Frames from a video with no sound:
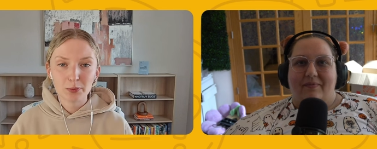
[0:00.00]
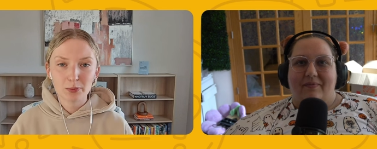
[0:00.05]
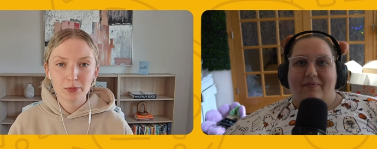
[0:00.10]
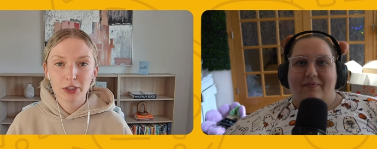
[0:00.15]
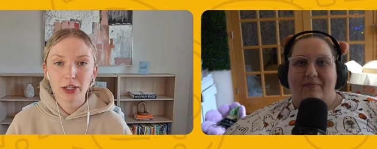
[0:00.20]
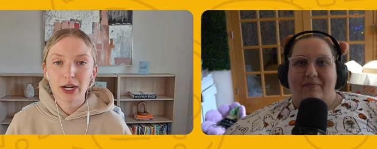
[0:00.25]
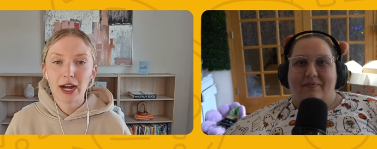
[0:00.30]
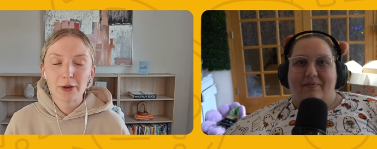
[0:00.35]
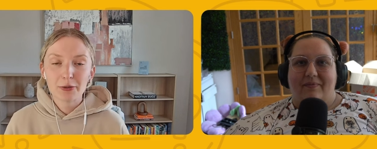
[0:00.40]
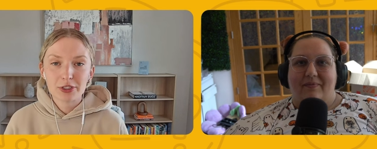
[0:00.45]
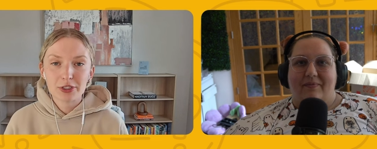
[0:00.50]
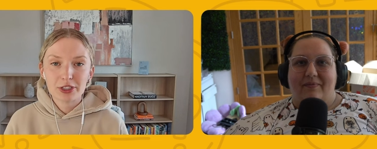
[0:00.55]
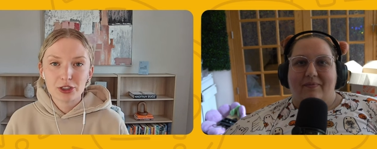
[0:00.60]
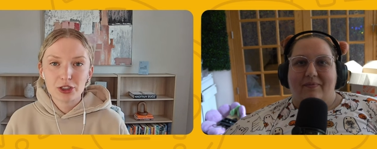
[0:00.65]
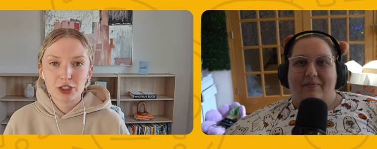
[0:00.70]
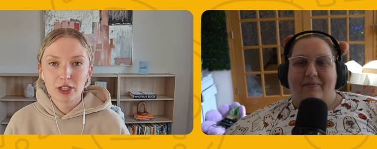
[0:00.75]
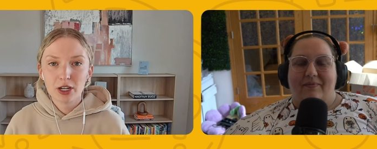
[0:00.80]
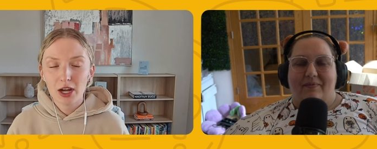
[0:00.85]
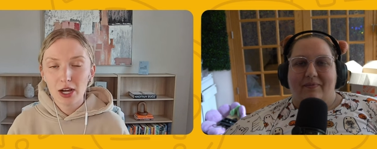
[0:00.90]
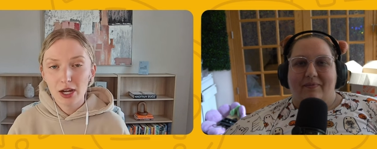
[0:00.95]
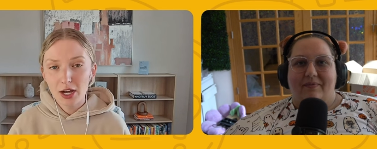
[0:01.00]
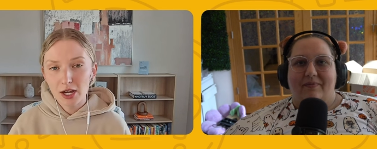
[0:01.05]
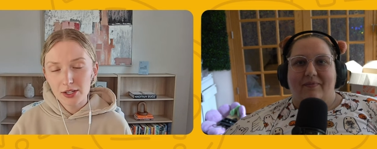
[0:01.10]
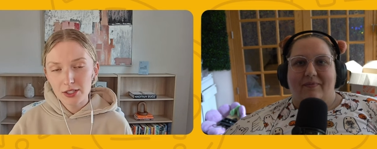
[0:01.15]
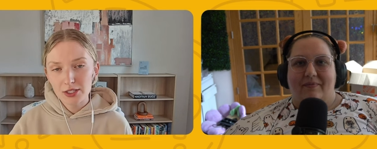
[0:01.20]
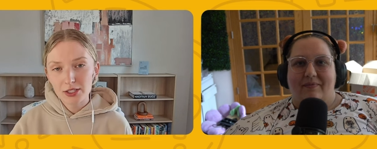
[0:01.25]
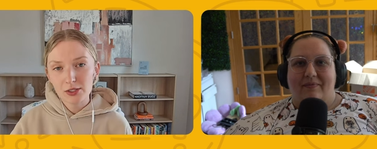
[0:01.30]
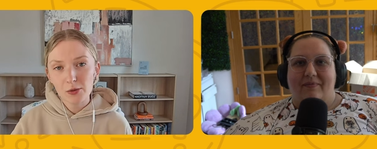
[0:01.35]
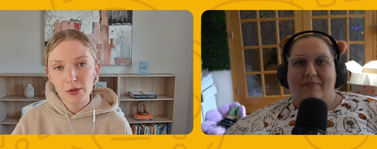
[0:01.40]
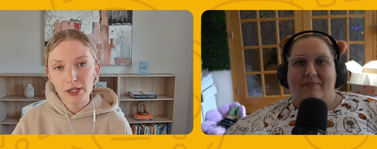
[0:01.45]
Speaker 1: your acquisition
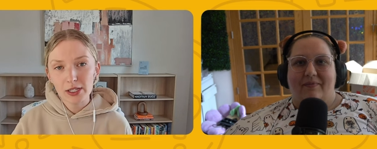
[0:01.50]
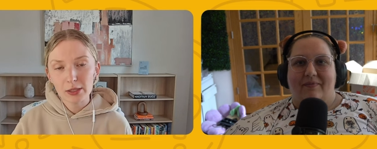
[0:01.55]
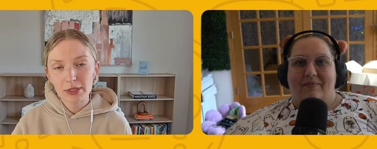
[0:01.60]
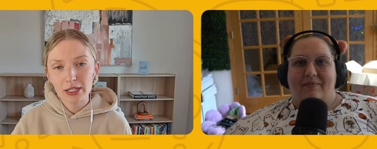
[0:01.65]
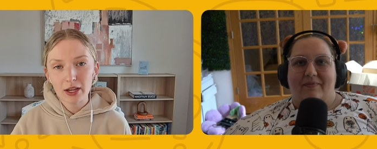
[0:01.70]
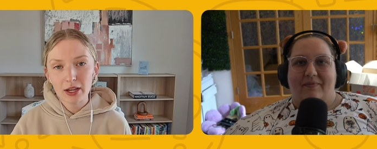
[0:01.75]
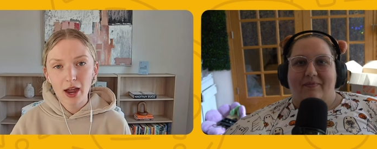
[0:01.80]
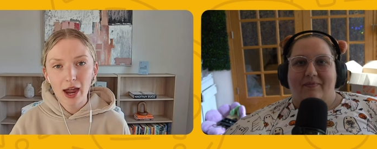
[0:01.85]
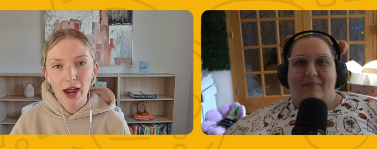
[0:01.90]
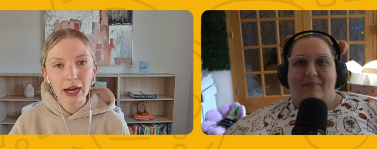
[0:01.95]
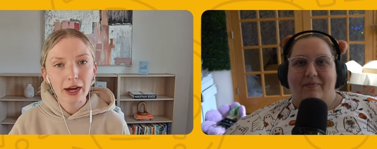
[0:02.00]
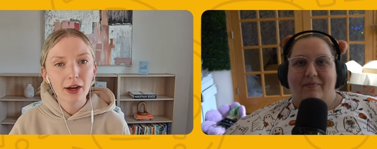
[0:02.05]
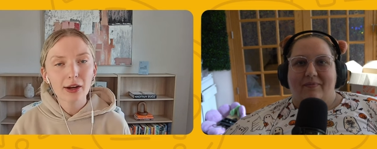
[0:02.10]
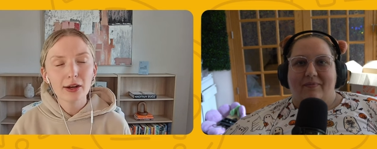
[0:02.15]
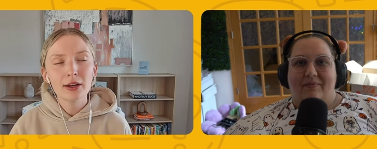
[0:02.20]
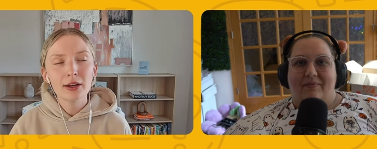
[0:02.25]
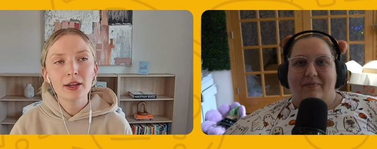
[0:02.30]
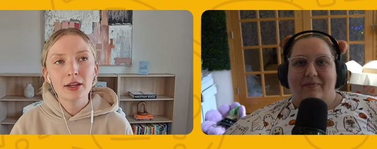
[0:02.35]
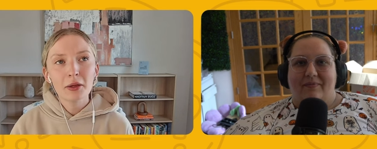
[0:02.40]
cost is going to be higher.